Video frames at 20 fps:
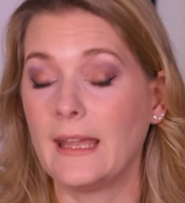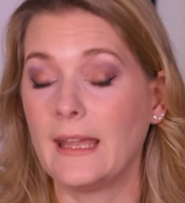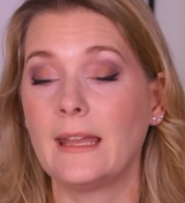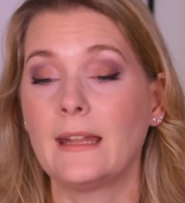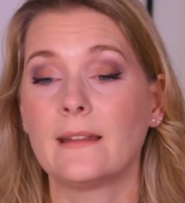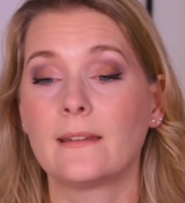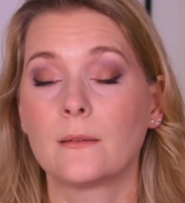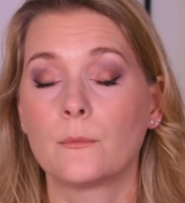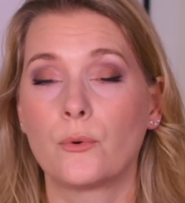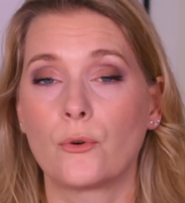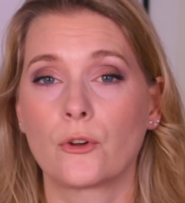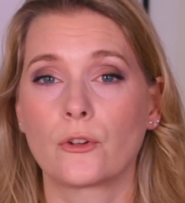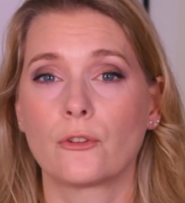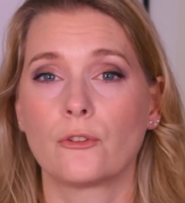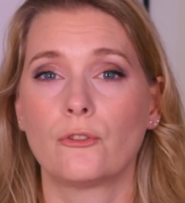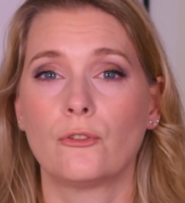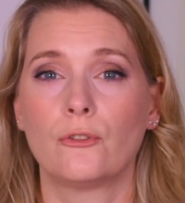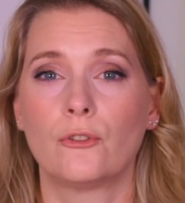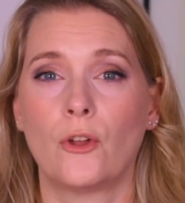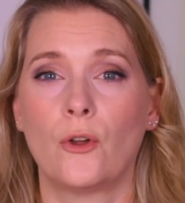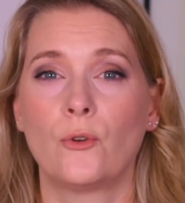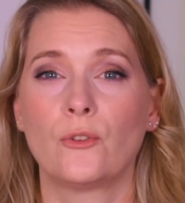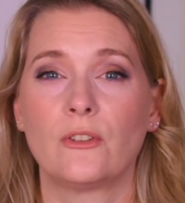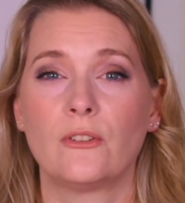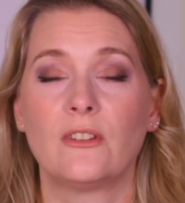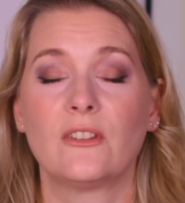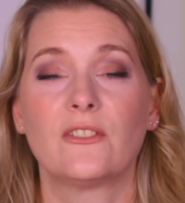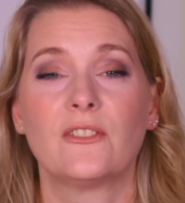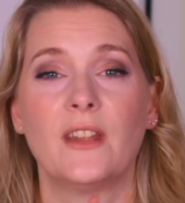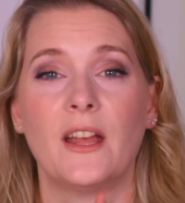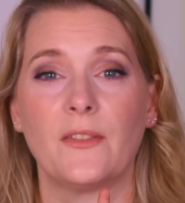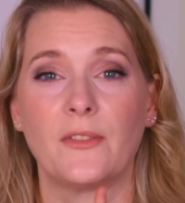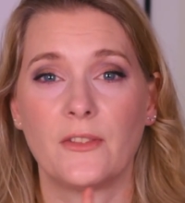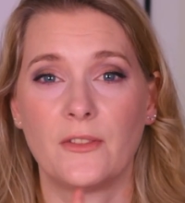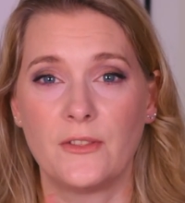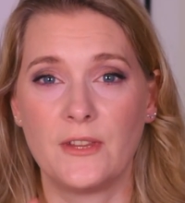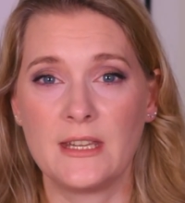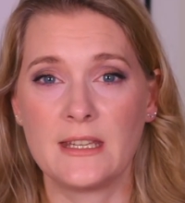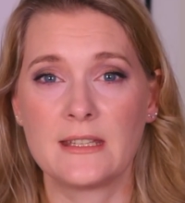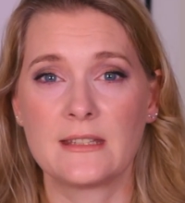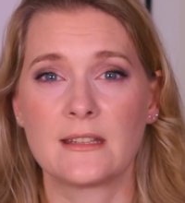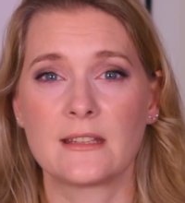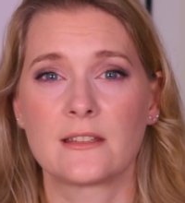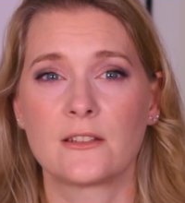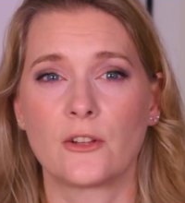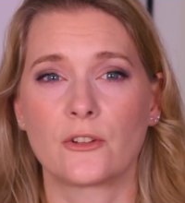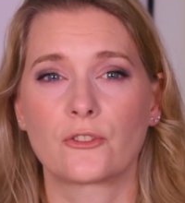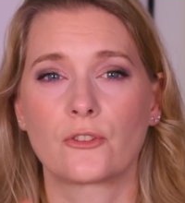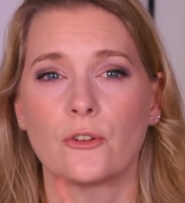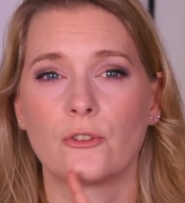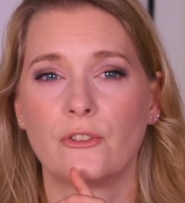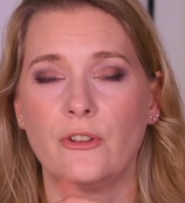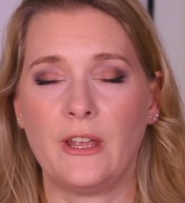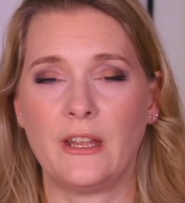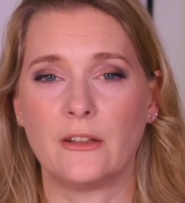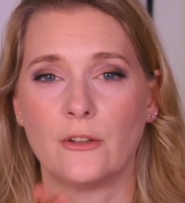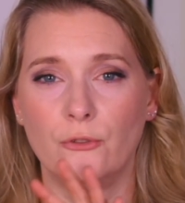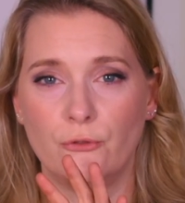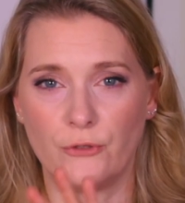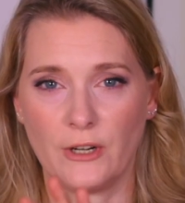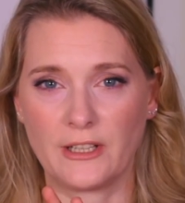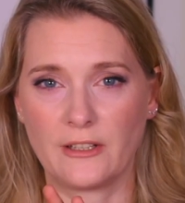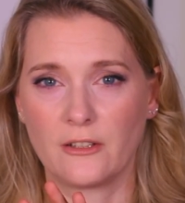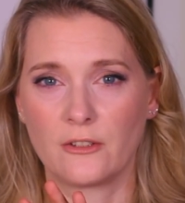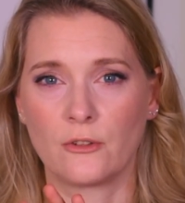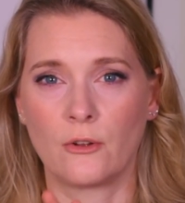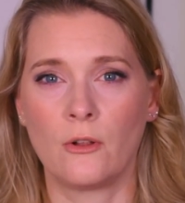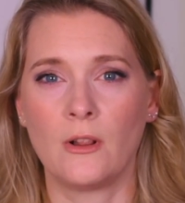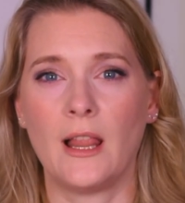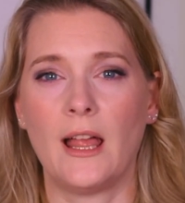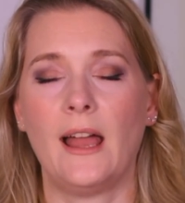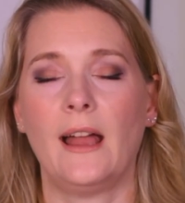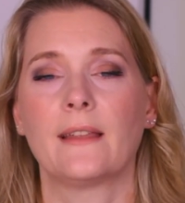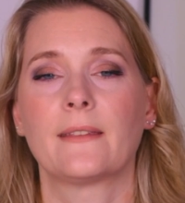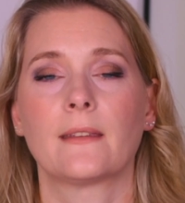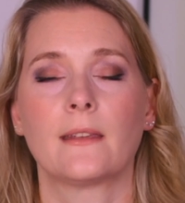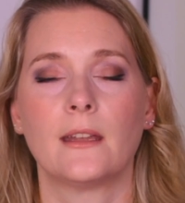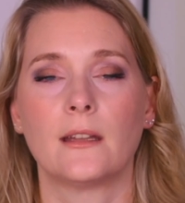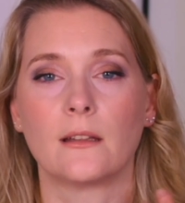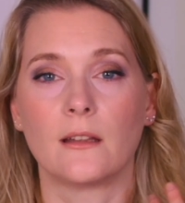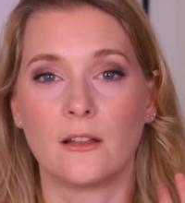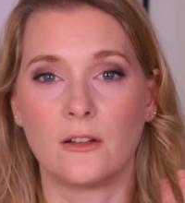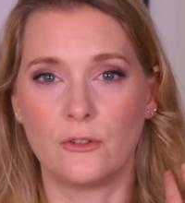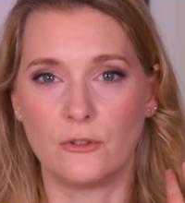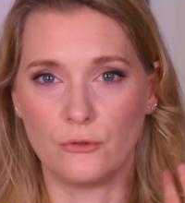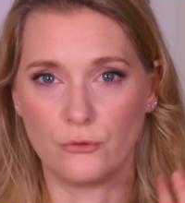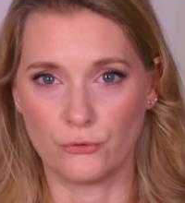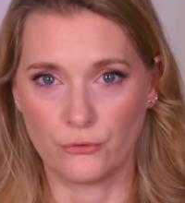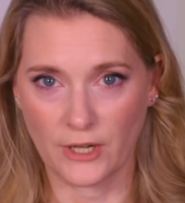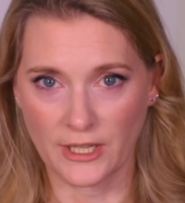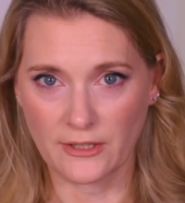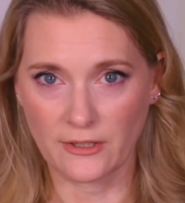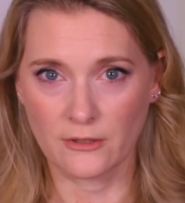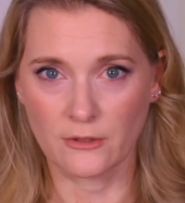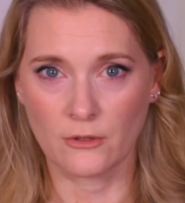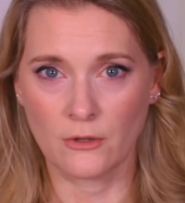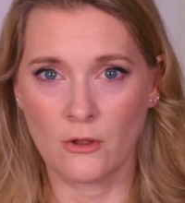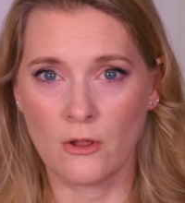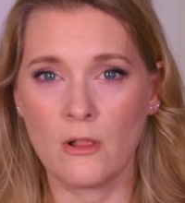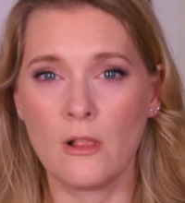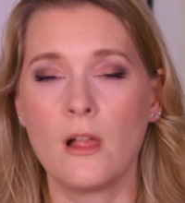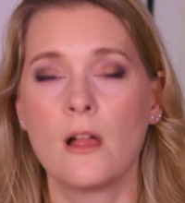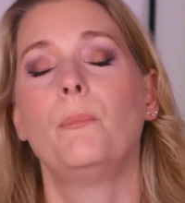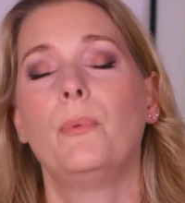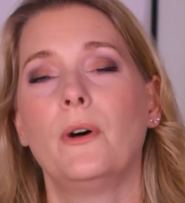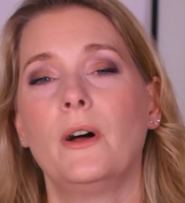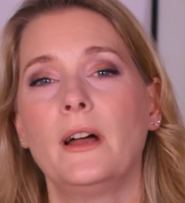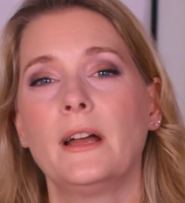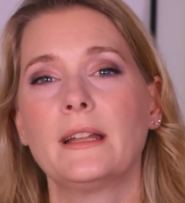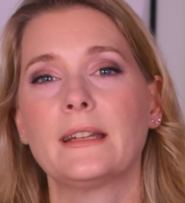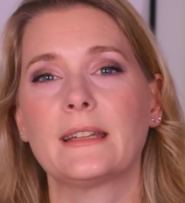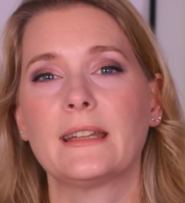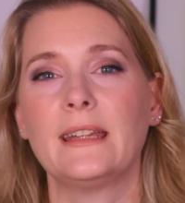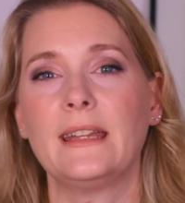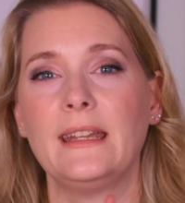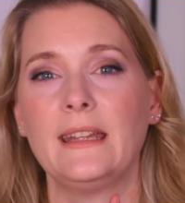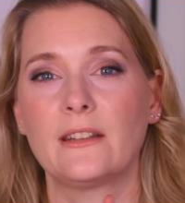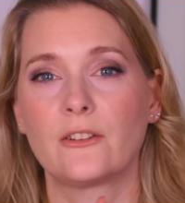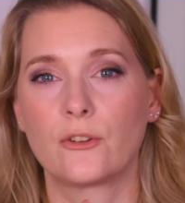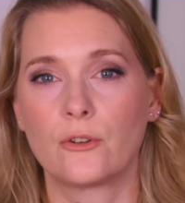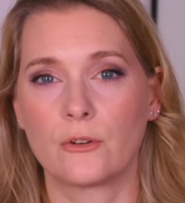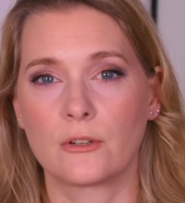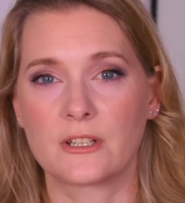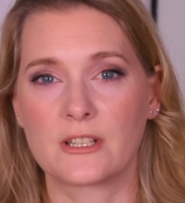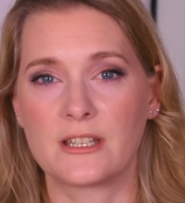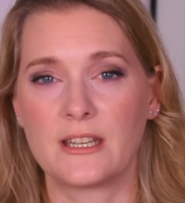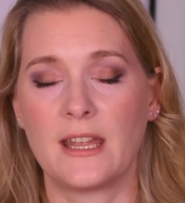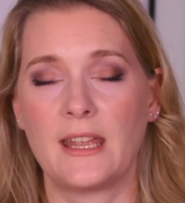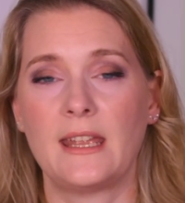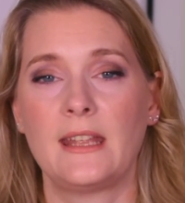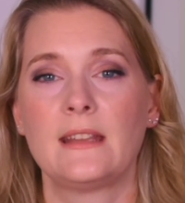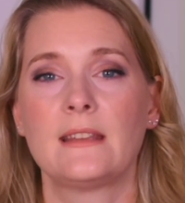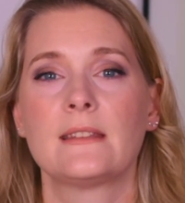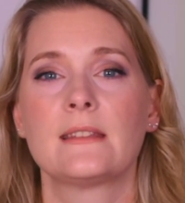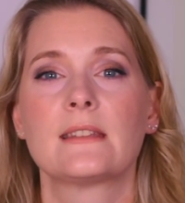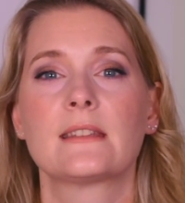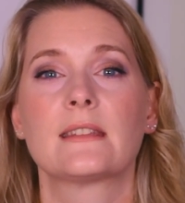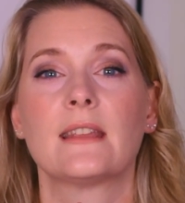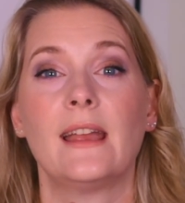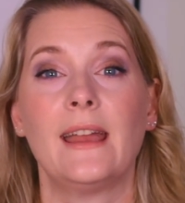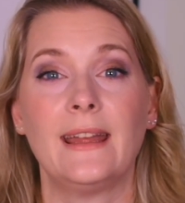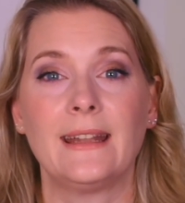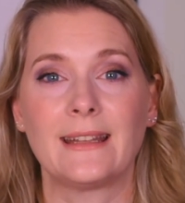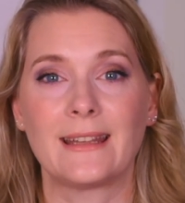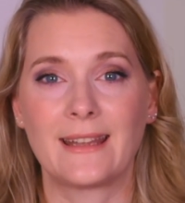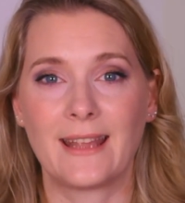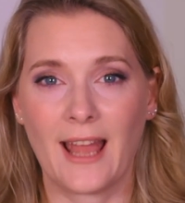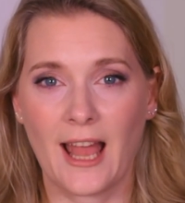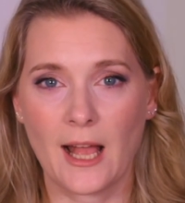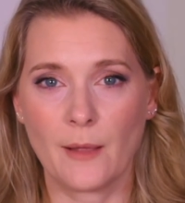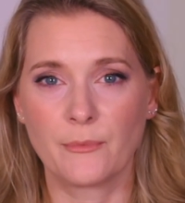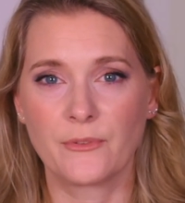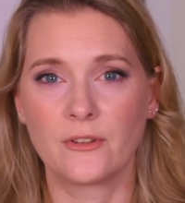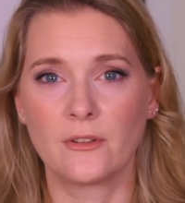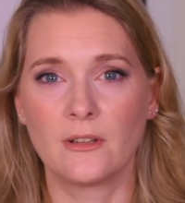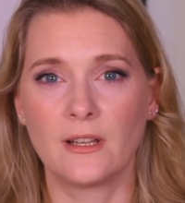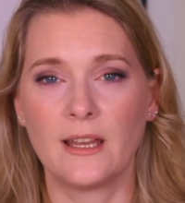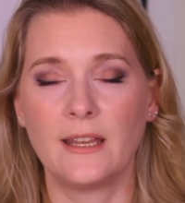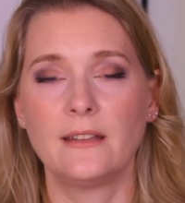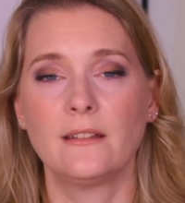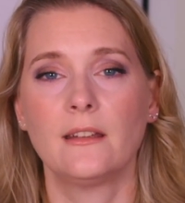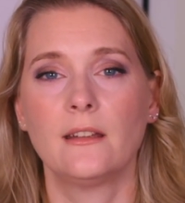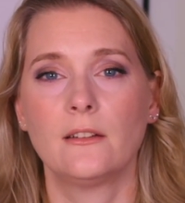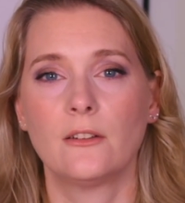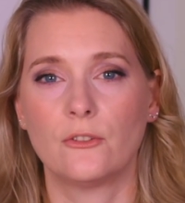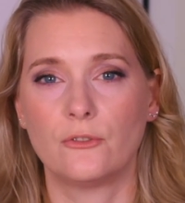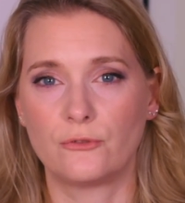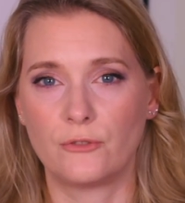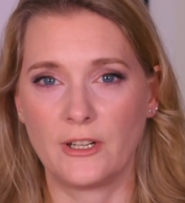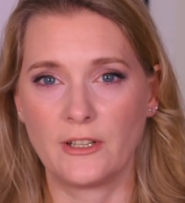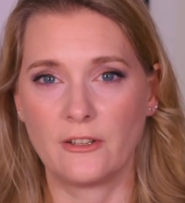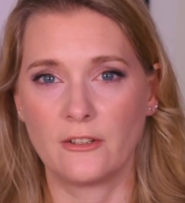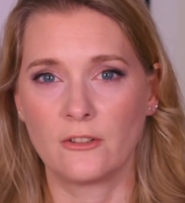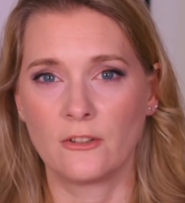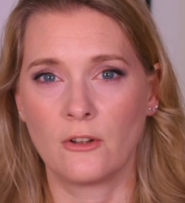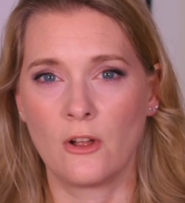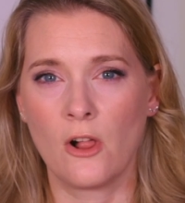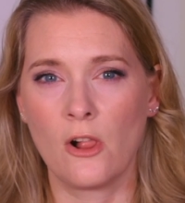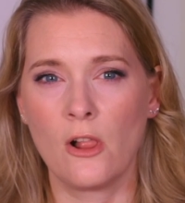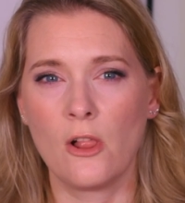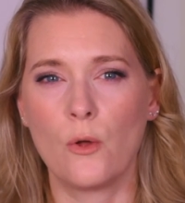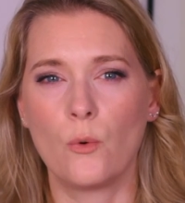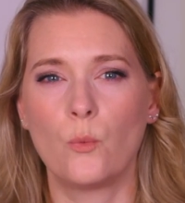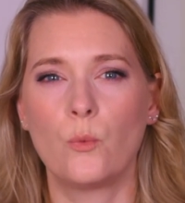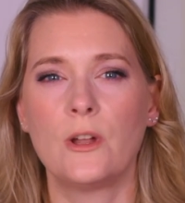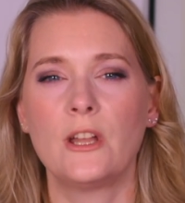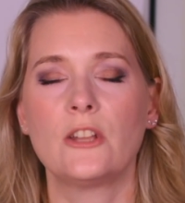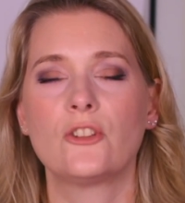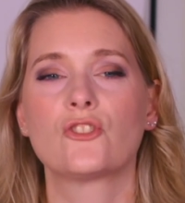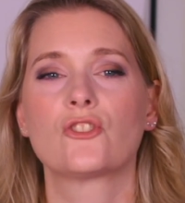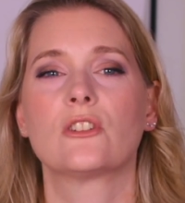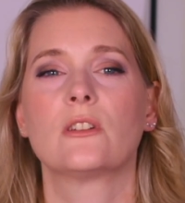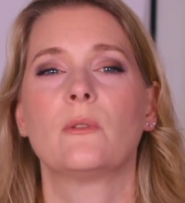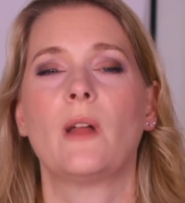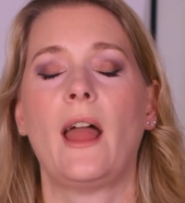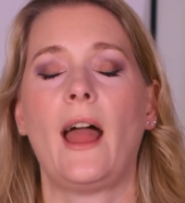It is important to note that this does not contain retinol as in retinol, but it contains encapsulated retinol, which